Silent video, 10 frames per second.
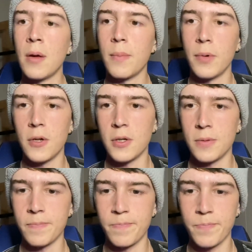But
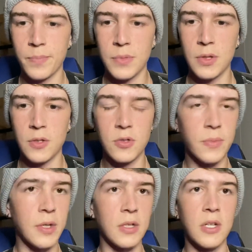do some
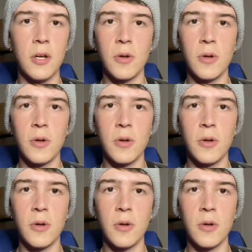like tire